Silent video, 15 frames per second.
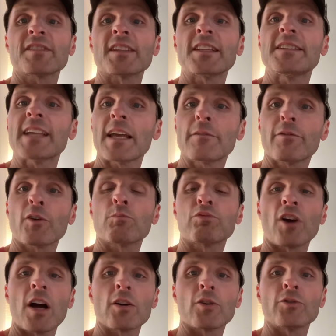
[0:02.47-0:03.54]
The Denver
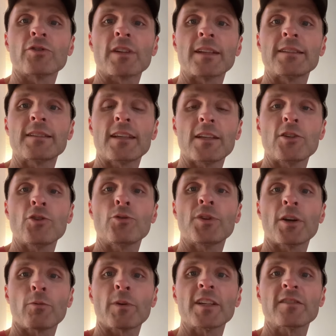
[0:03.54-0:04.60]
Broncos continued
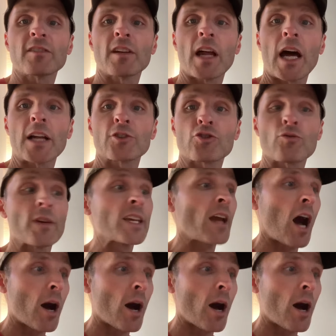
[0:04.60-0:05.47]
their recent hot streak,